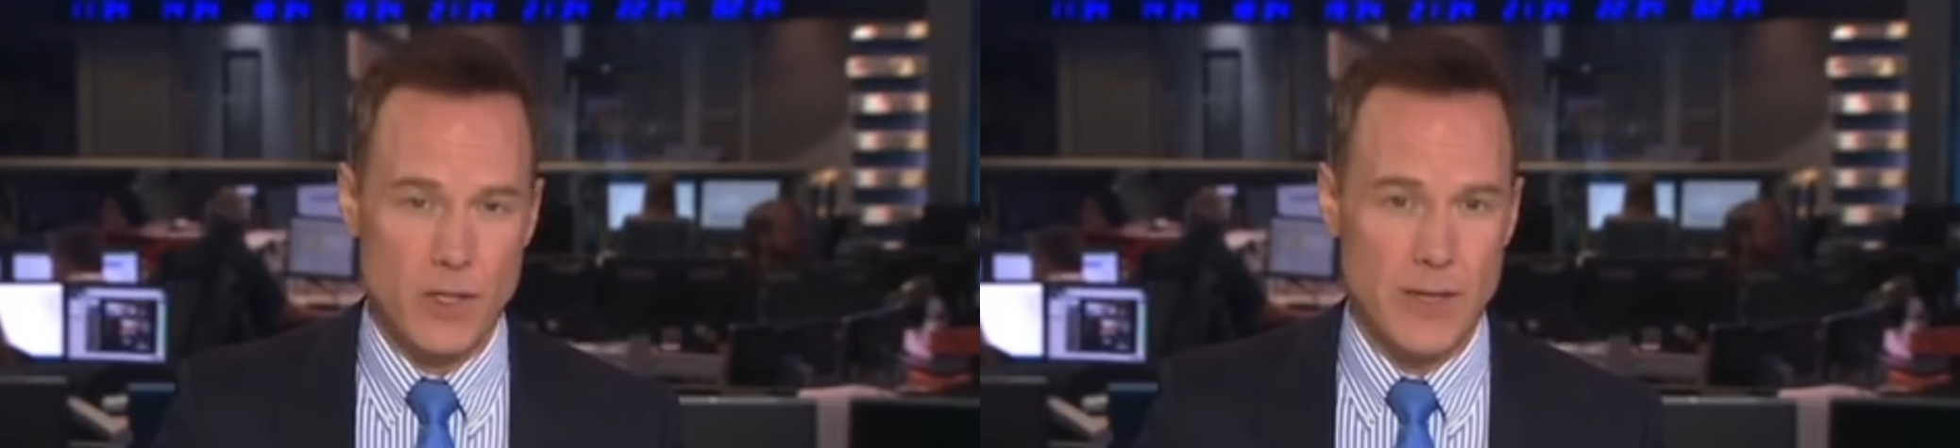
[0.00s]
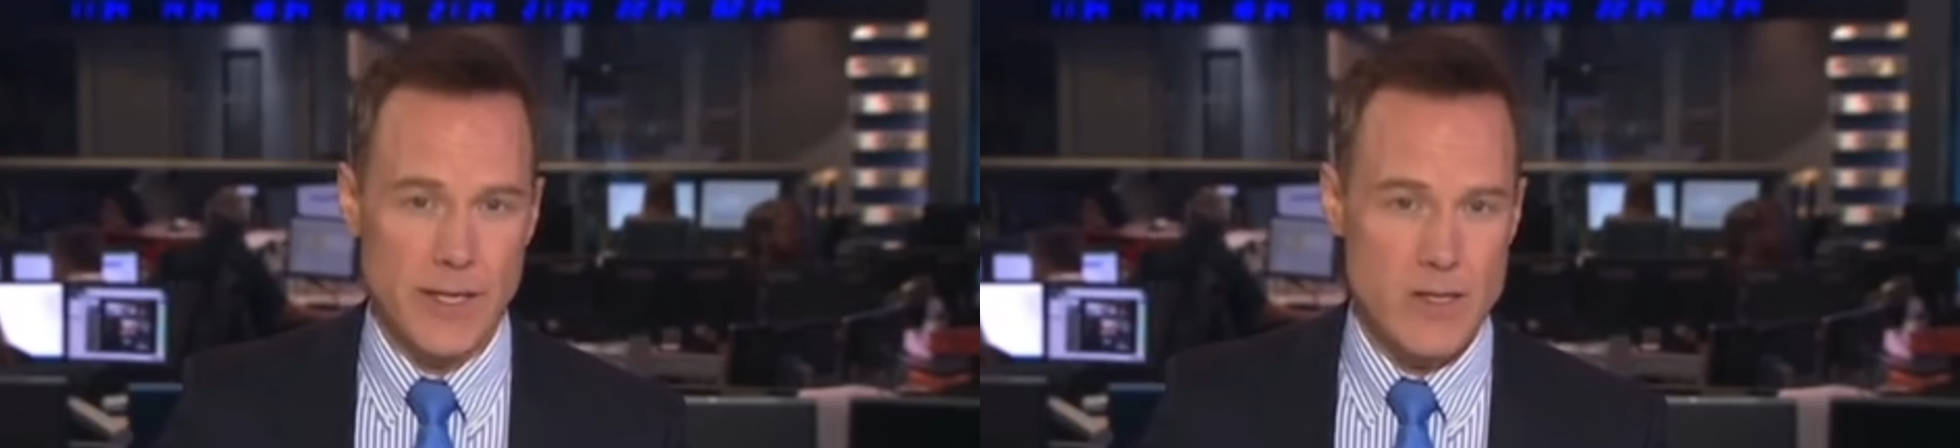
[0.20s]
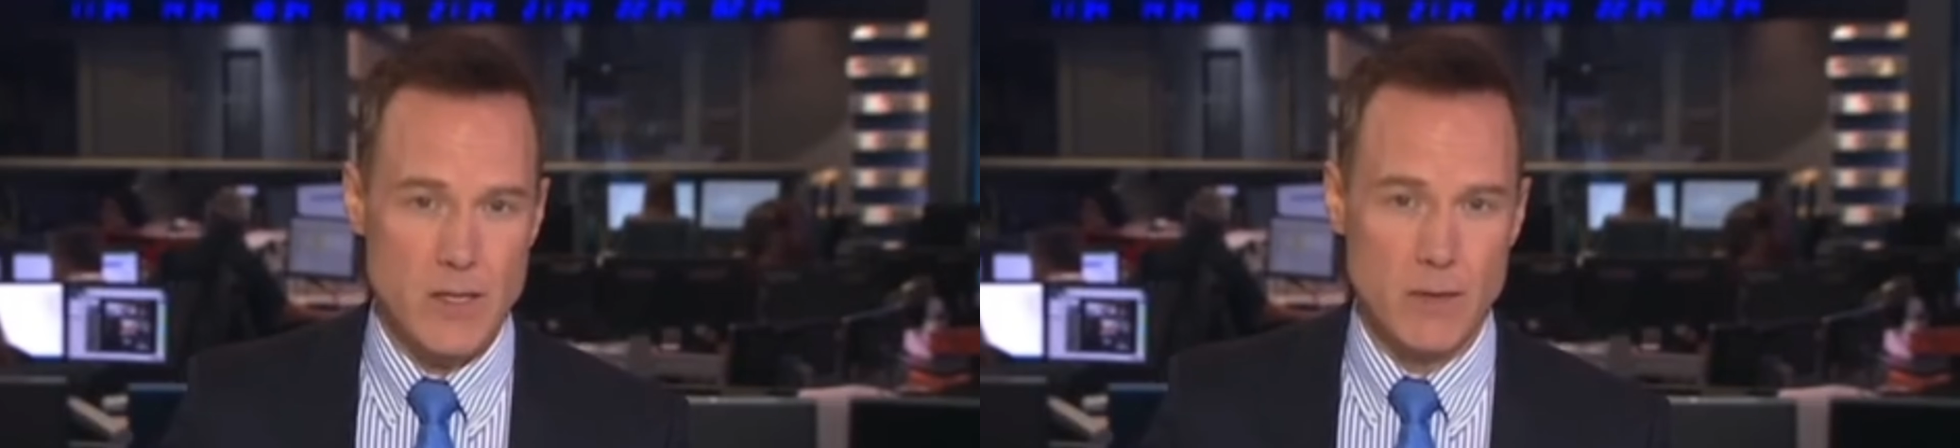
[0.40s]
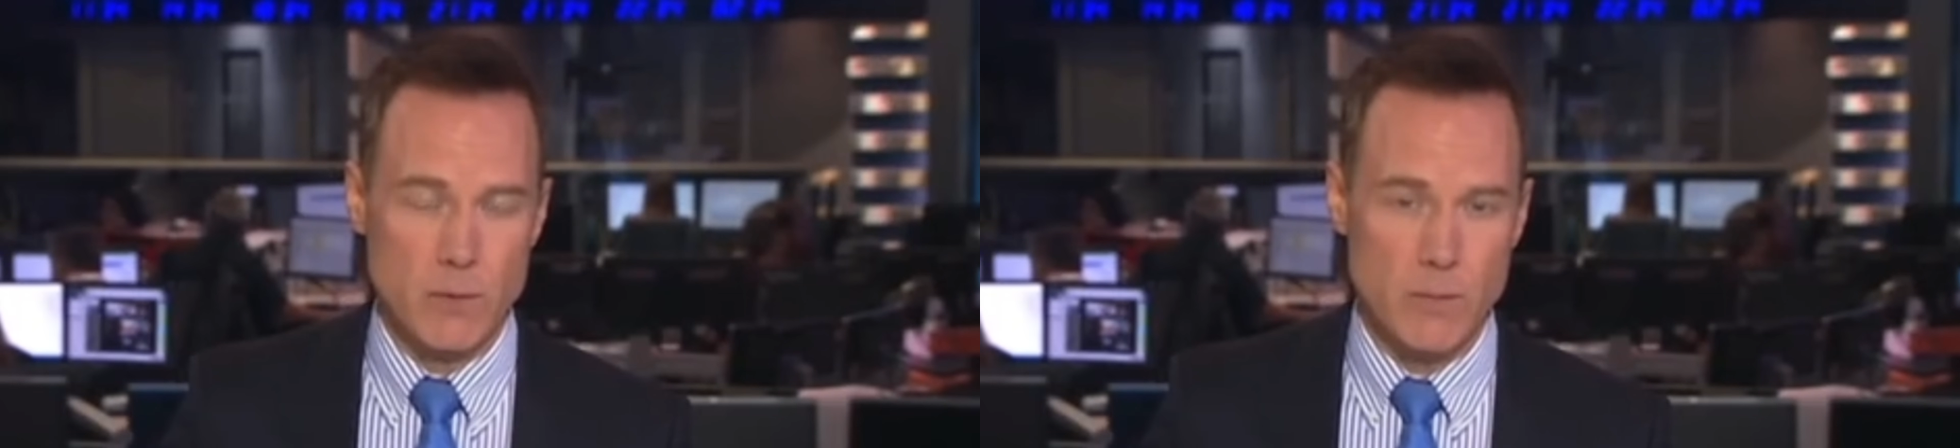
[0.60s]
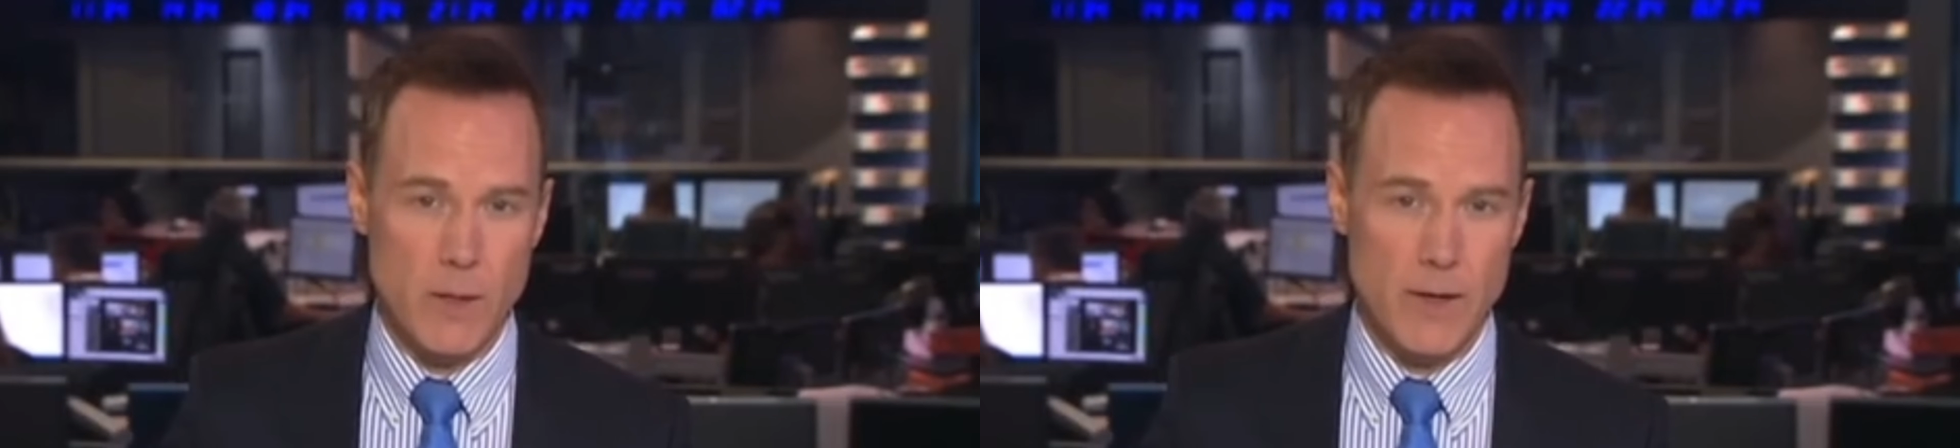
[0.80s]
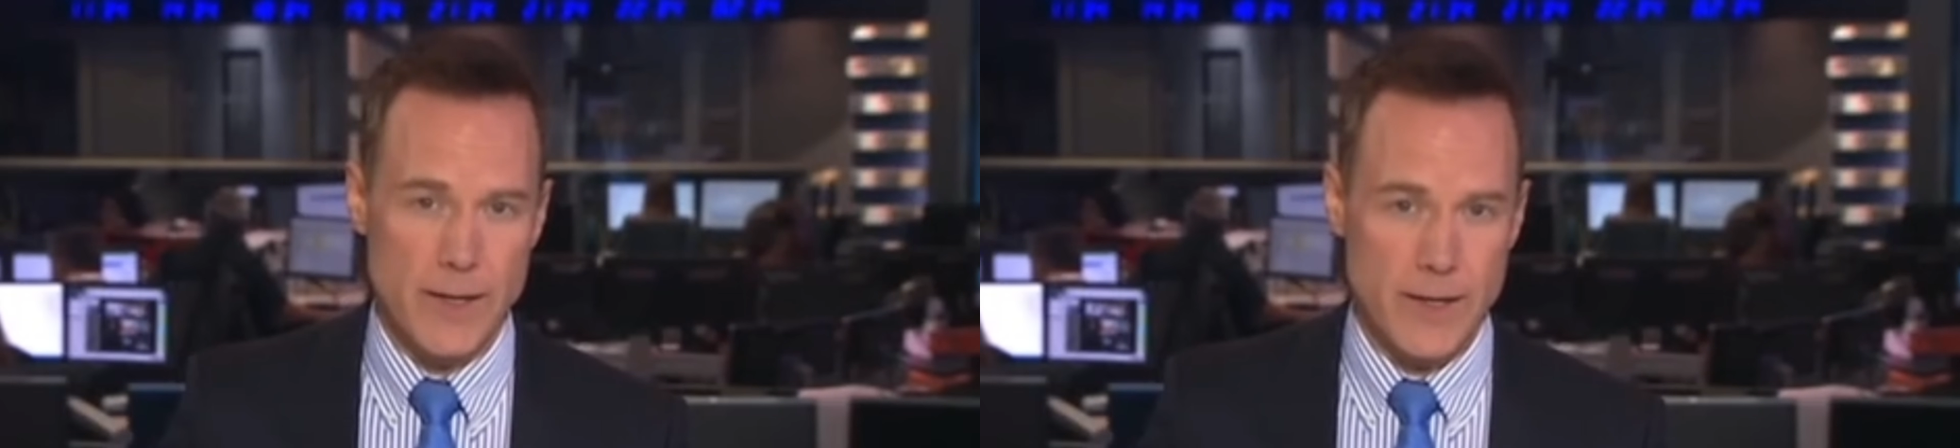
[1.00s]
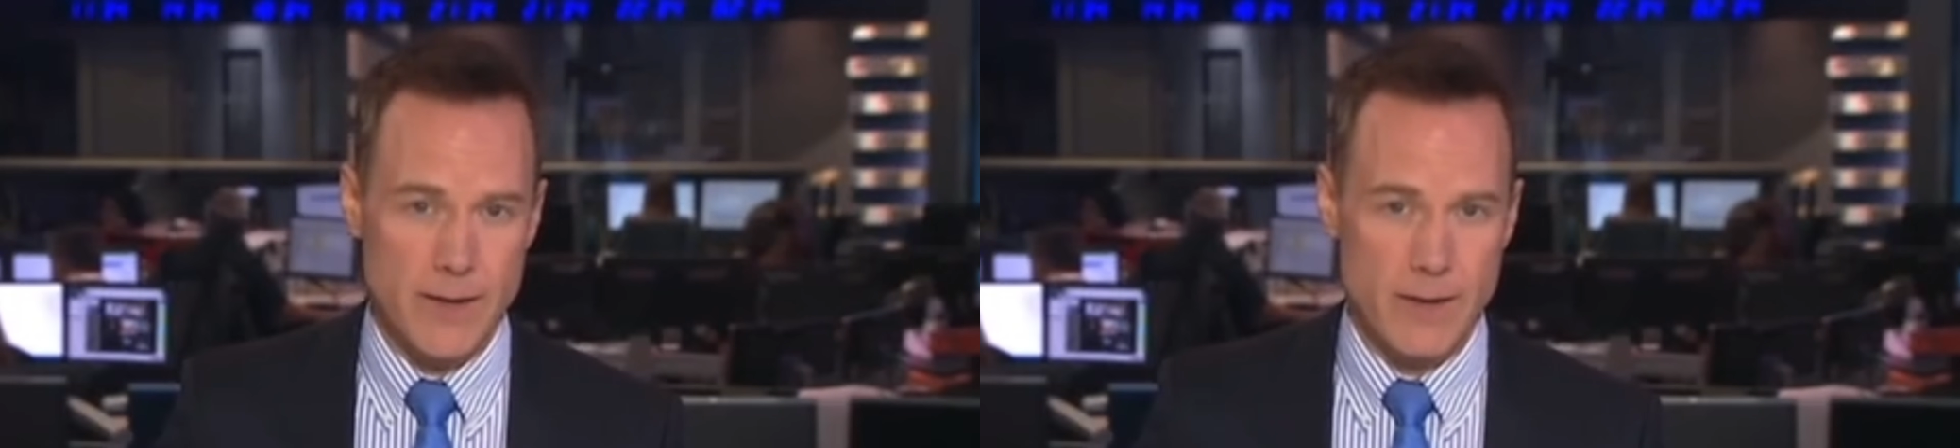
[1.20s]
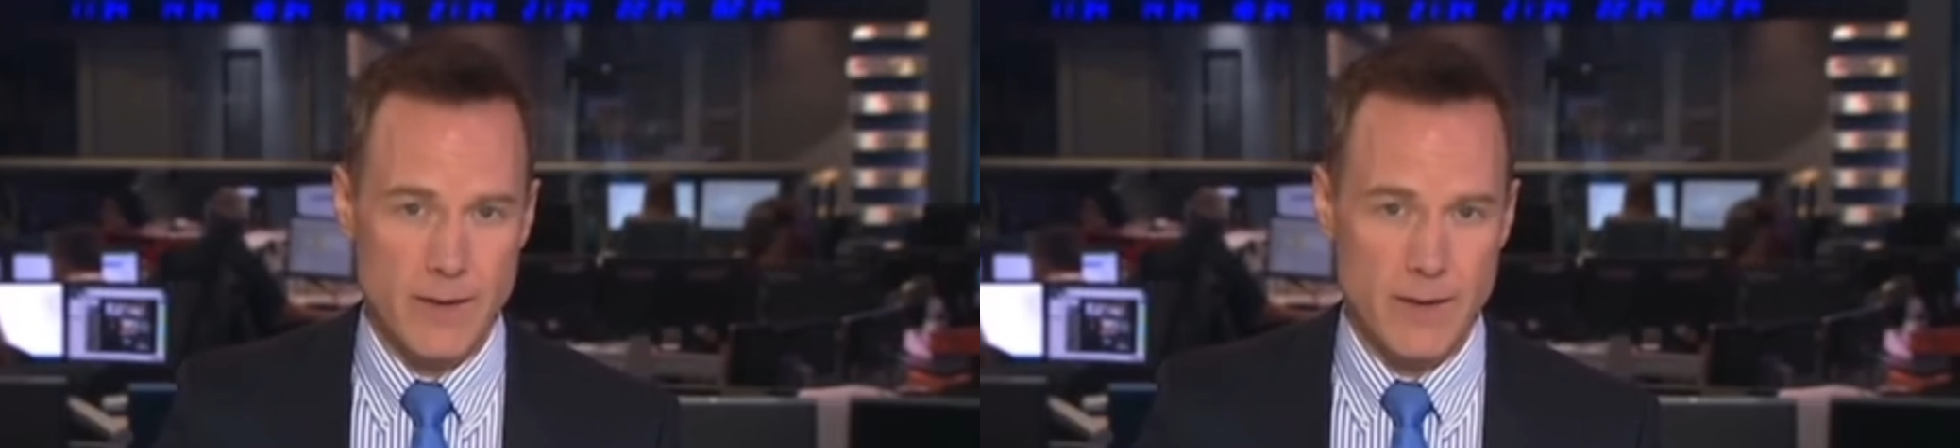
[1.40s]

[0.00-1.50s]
and his Liberal Party.